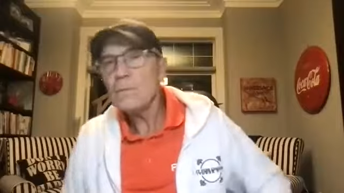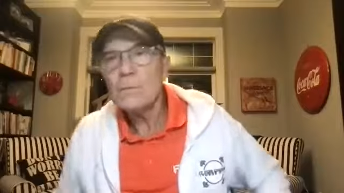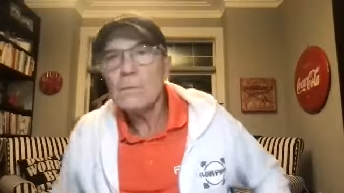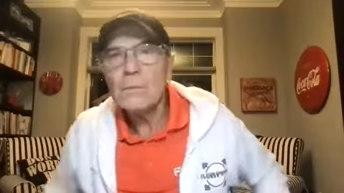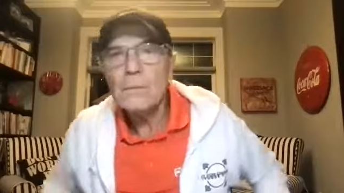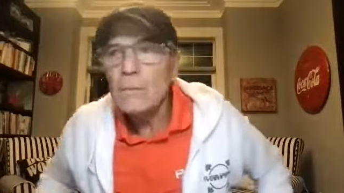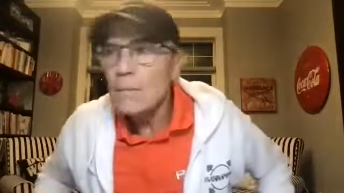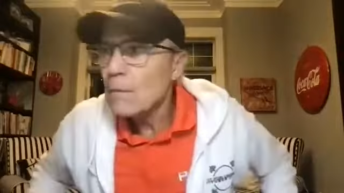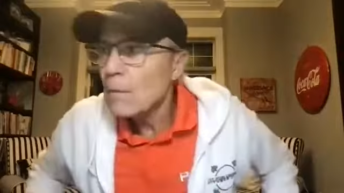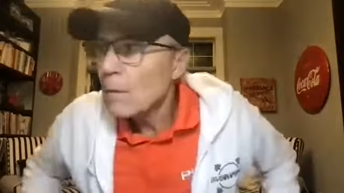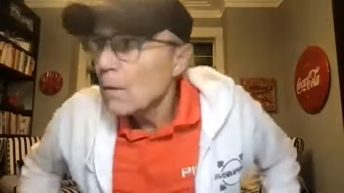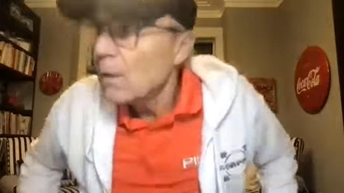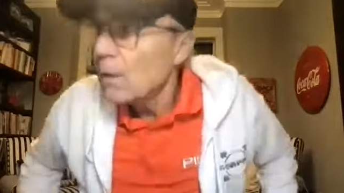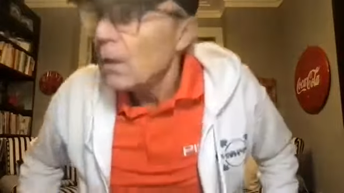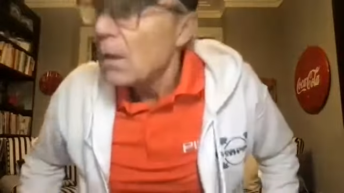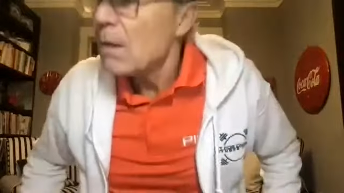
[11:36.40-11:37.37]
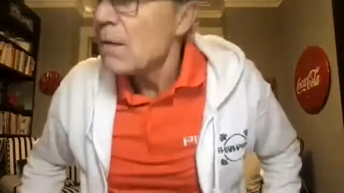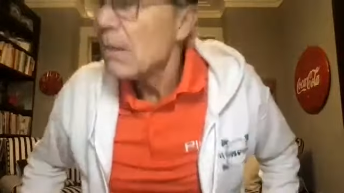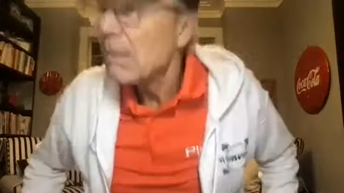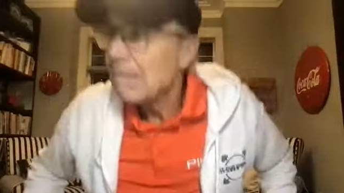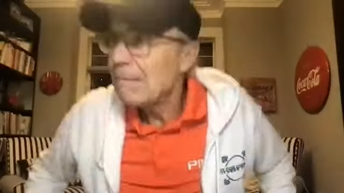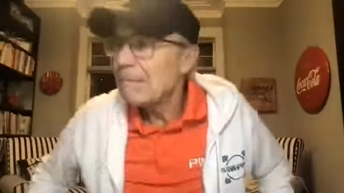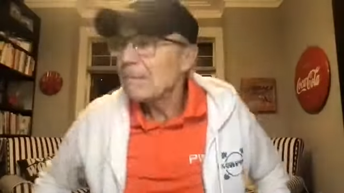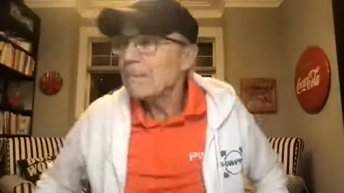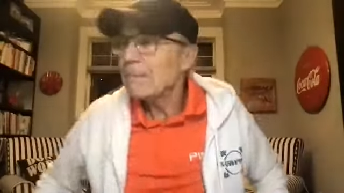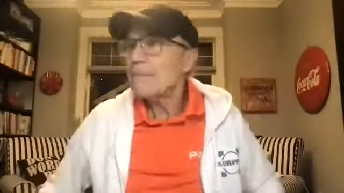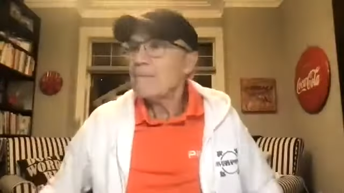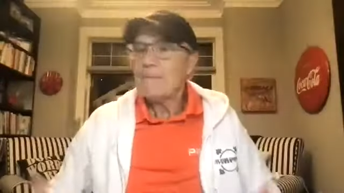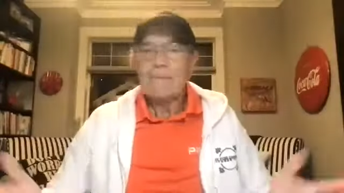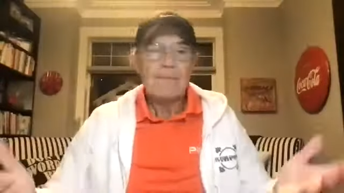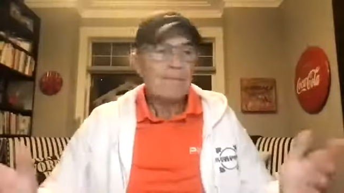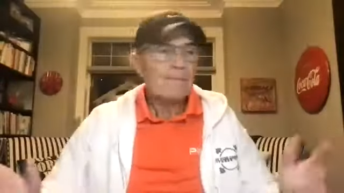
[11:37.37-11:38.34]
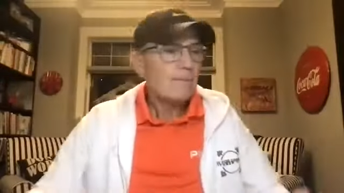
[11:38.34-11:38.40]

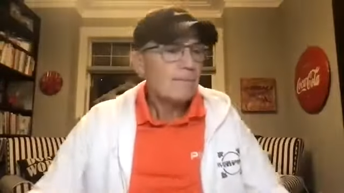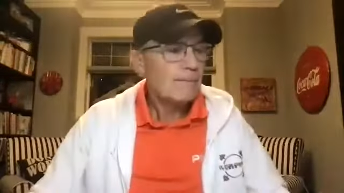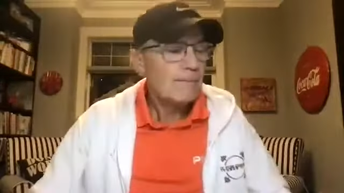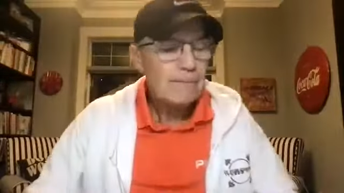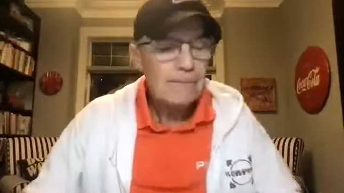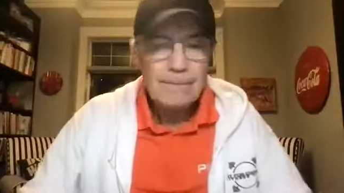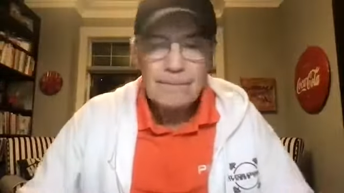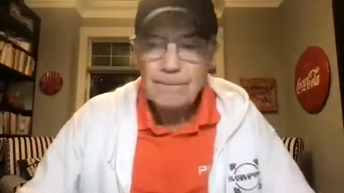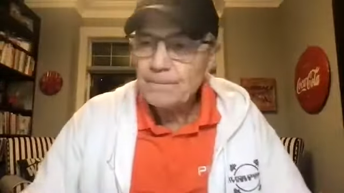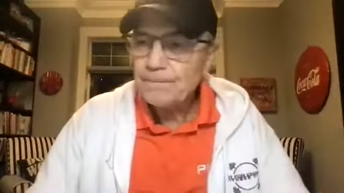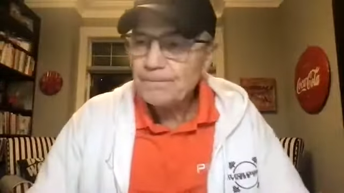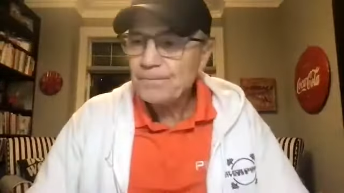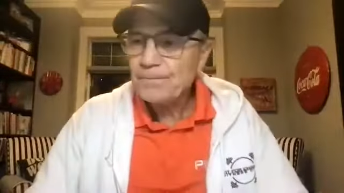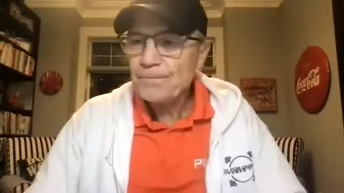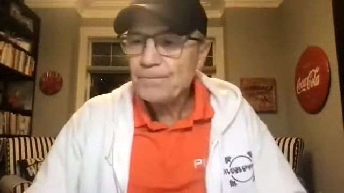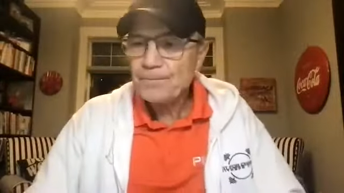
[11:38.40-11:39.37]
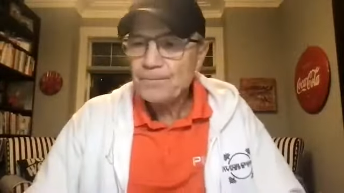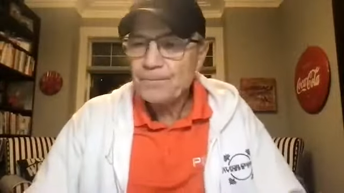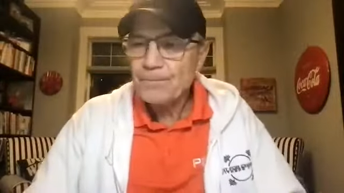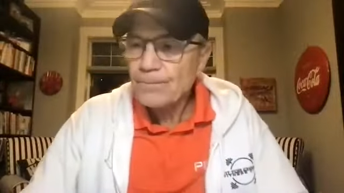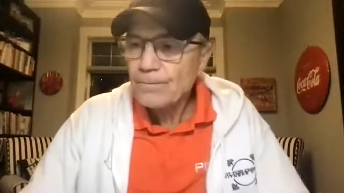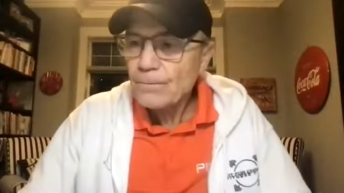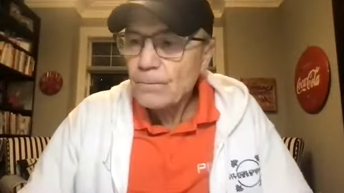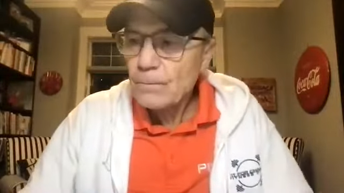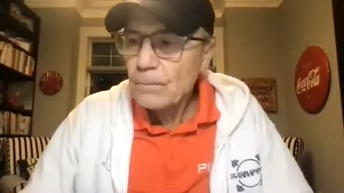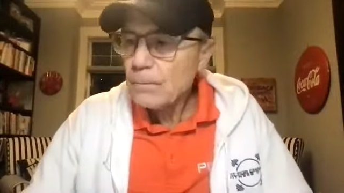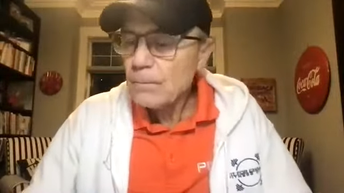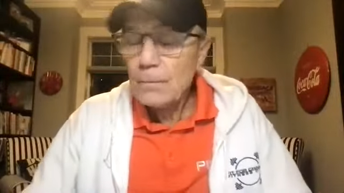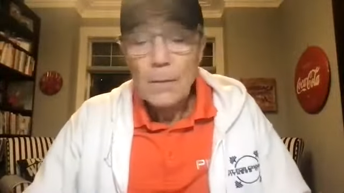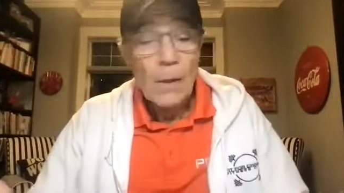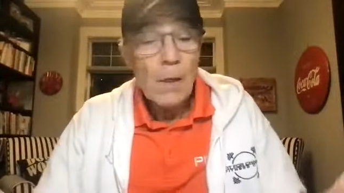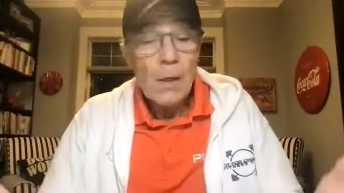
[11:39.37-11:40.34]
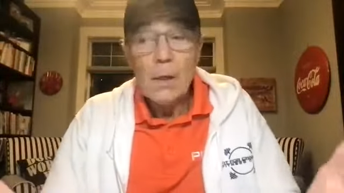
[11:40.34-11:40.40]

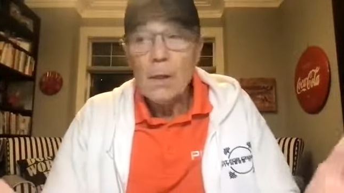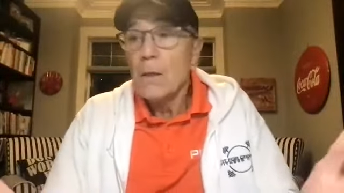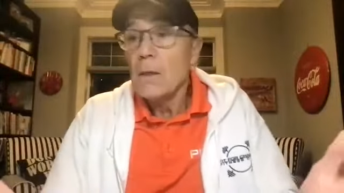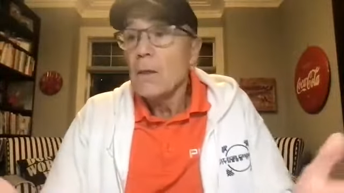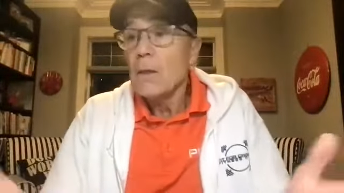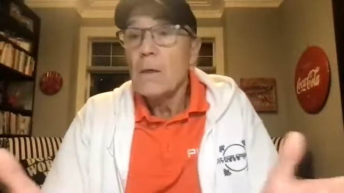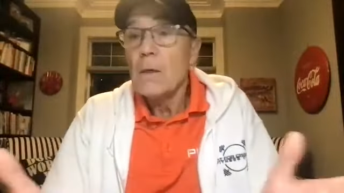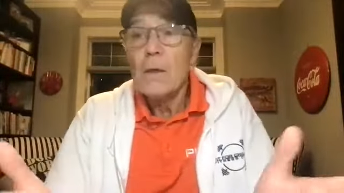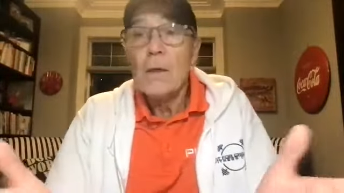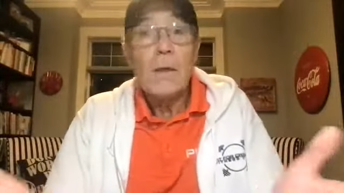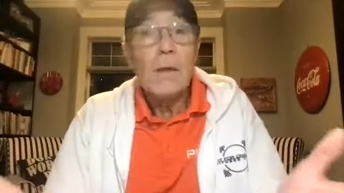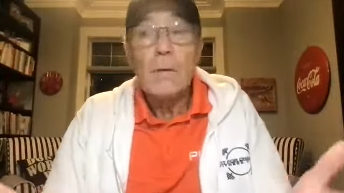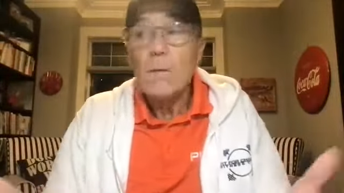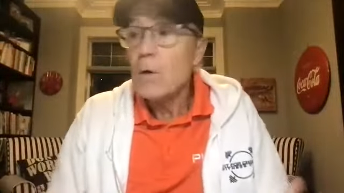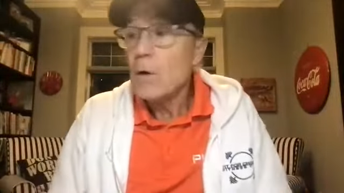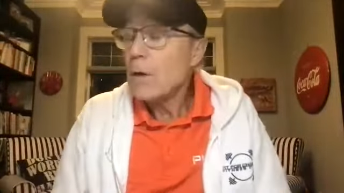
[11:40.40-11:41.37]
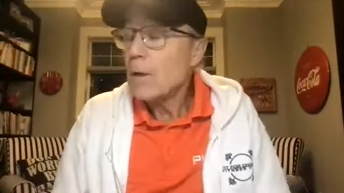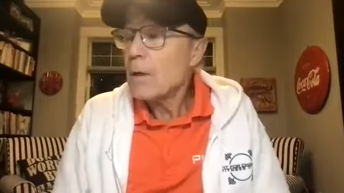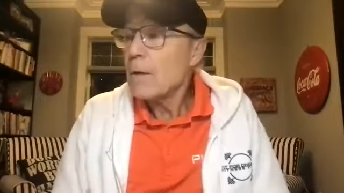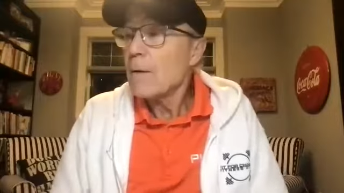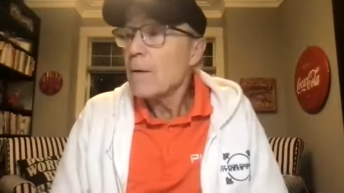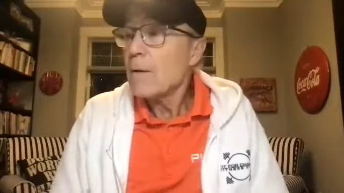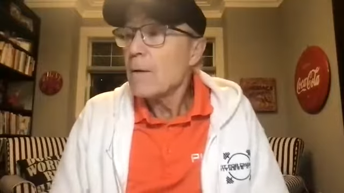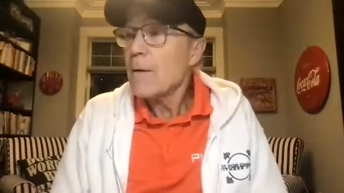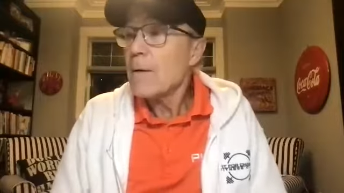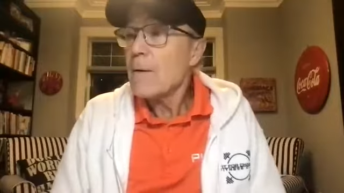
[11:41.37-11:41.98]
[no speech]